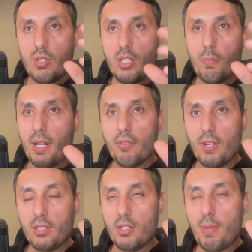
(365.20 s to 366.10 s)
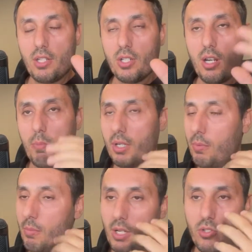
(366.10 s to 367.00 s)
independent freight dispatching company
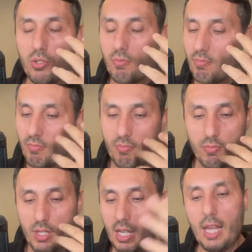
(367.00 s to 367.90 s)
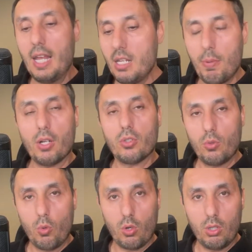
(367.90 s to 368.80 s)
pretty much any part of the
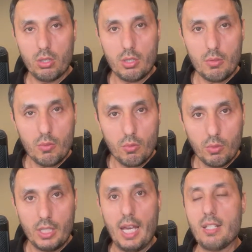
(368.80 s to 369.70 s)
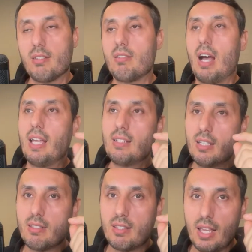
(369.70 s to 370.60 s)
world. Yes, I
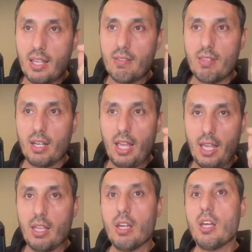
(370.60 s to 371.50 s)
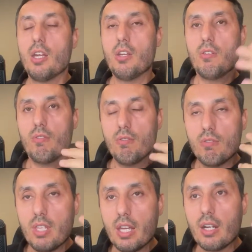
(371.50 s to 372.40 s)
did say that, hey,
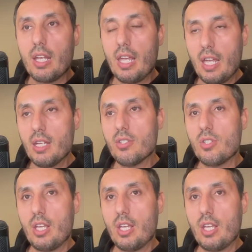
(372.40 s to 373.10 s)
there is